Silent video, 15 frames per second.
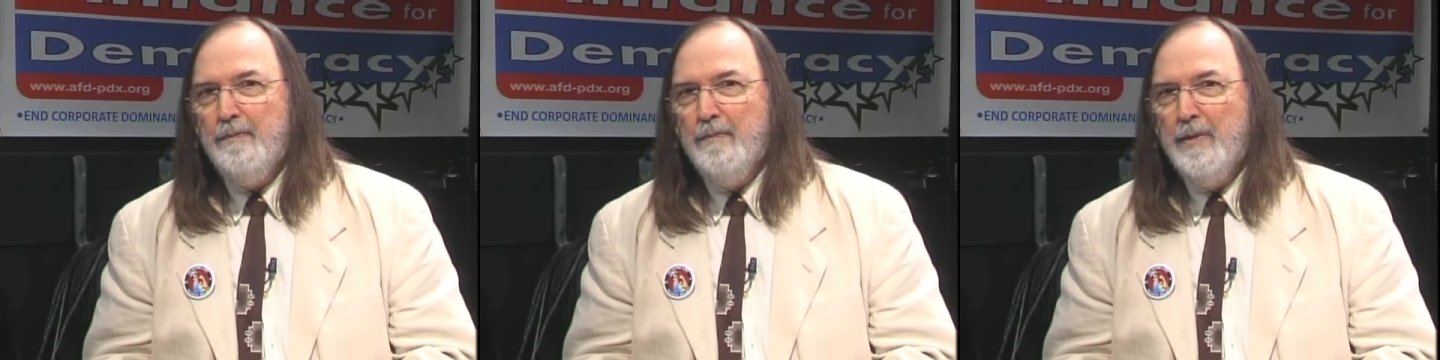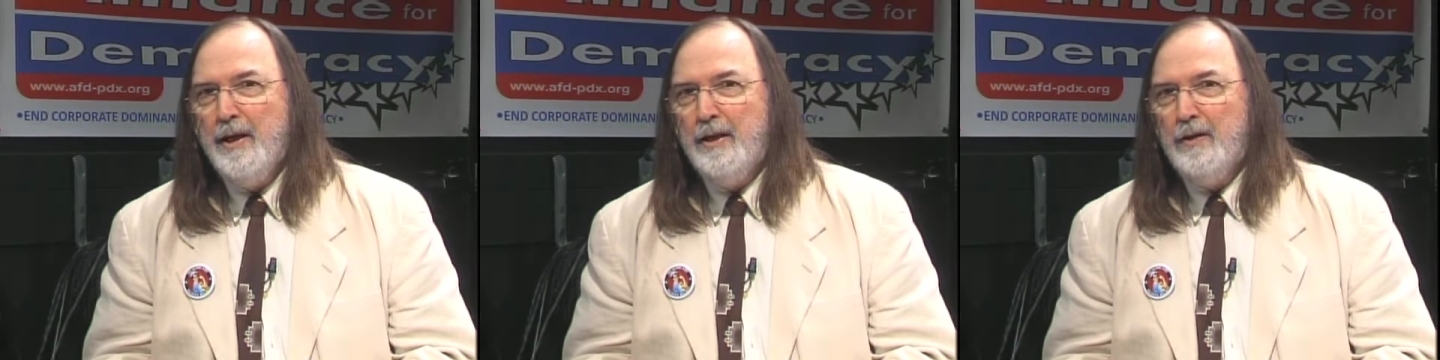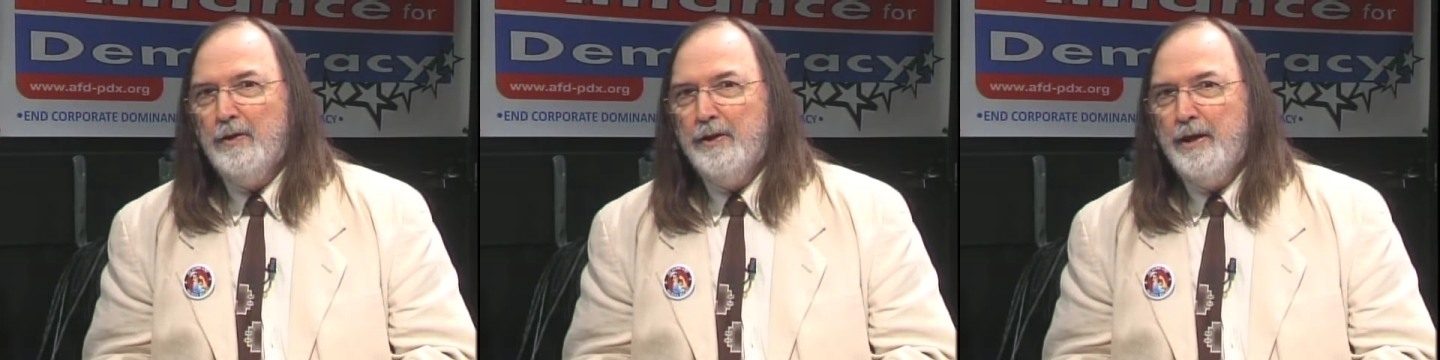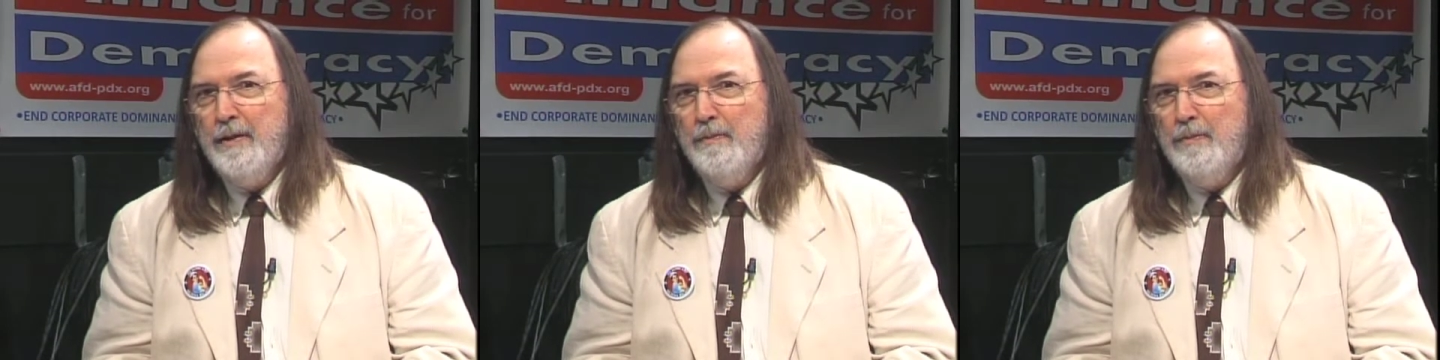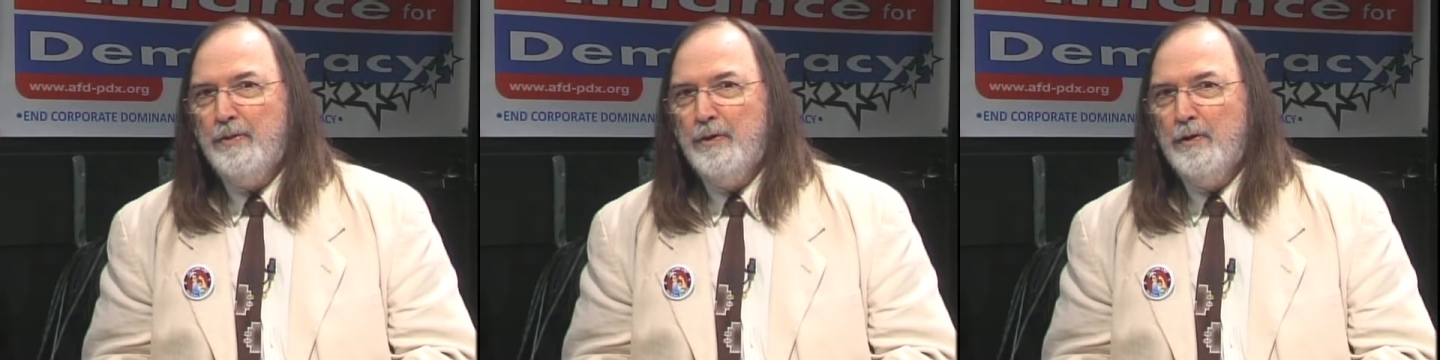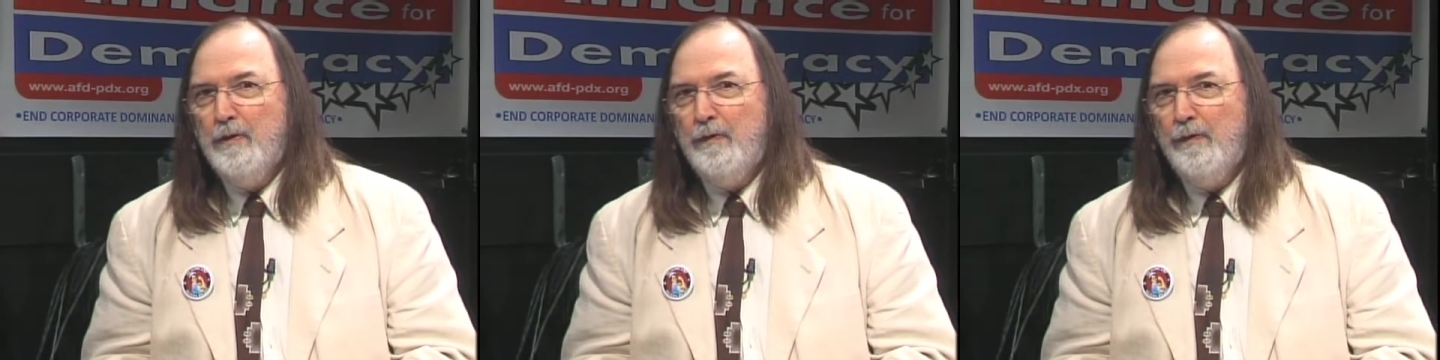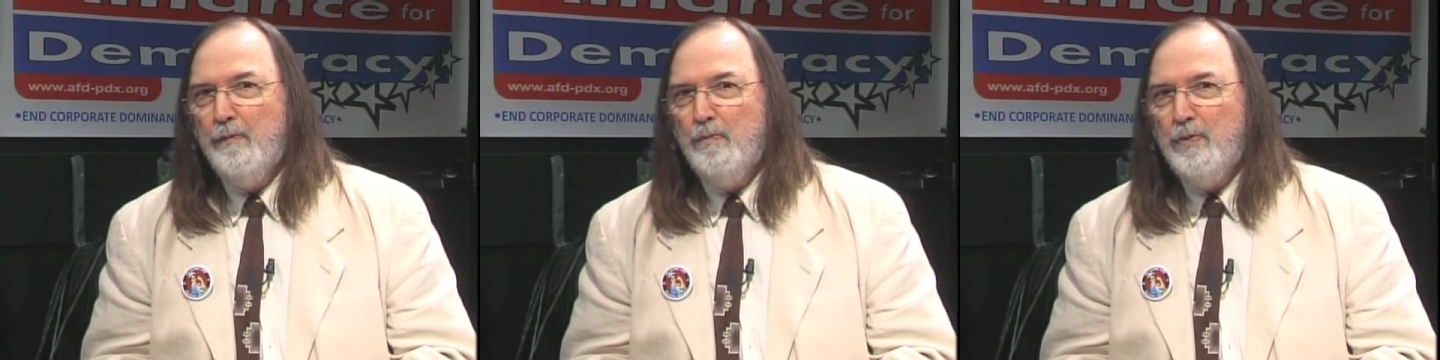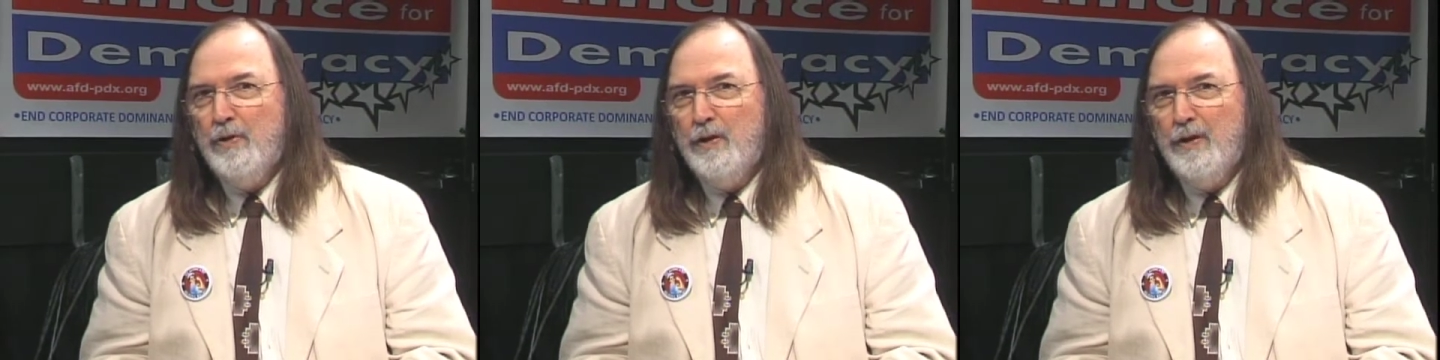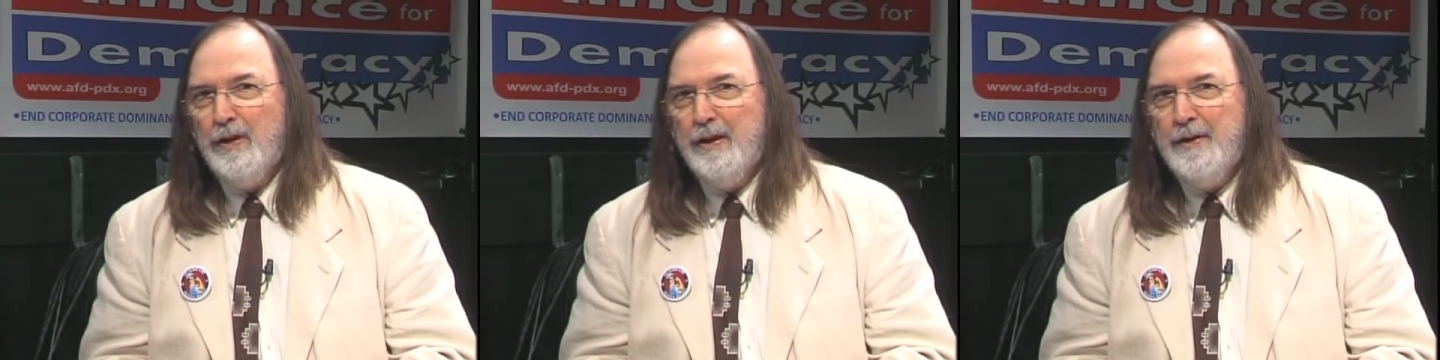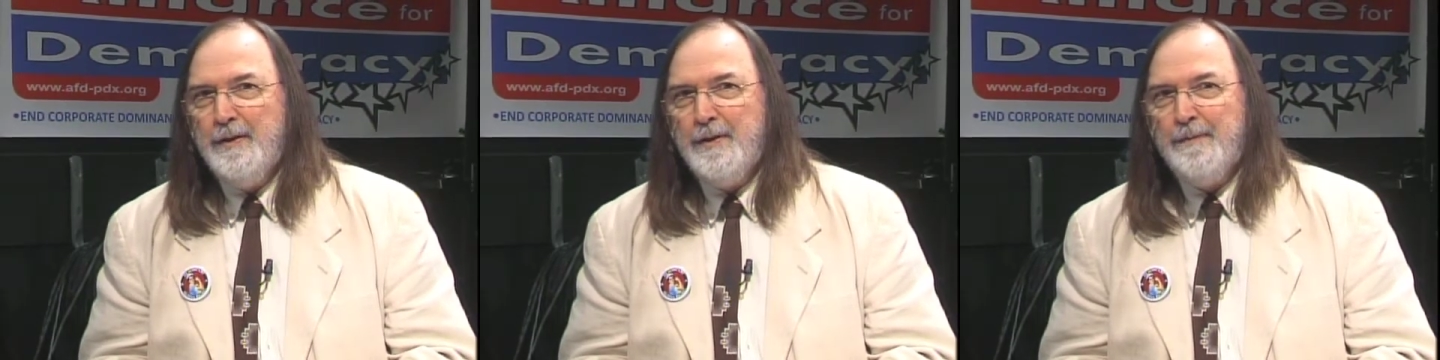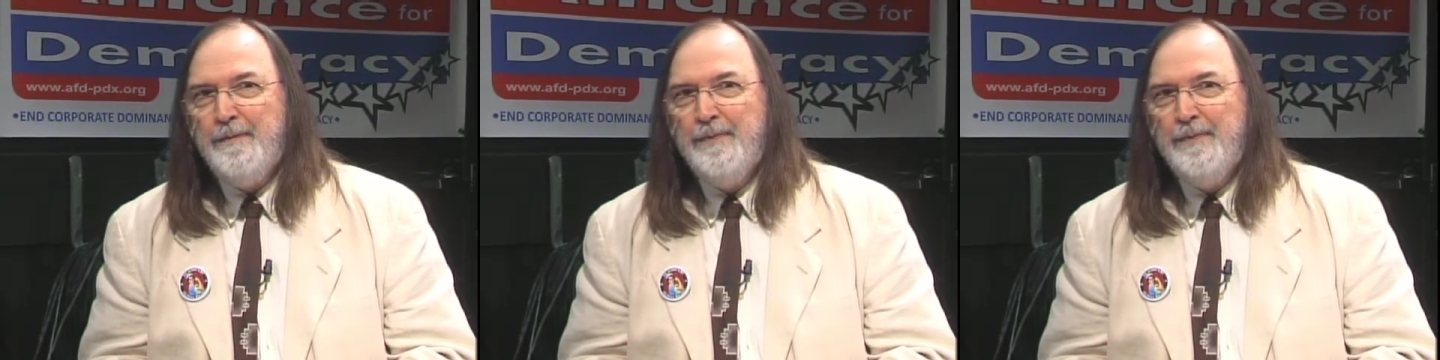Michael Dembro from Portland.